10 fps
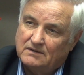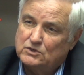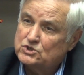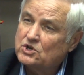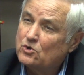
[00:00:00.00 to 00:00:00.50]

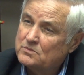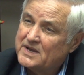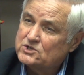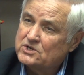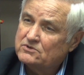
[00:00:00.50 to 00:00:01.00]
of a
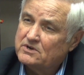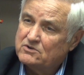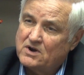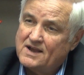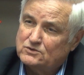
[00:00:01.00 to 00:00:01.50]

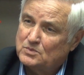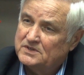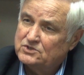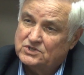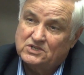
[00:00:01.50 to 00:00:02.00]
stonemasonry
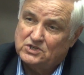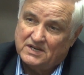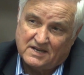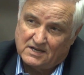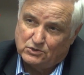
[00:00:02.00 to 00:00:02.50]
craftsman
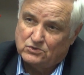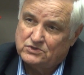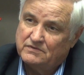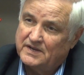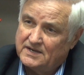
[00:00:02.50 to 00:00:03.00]
69
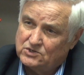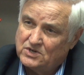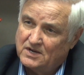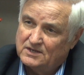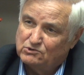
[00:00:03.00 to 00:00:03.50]
years of age.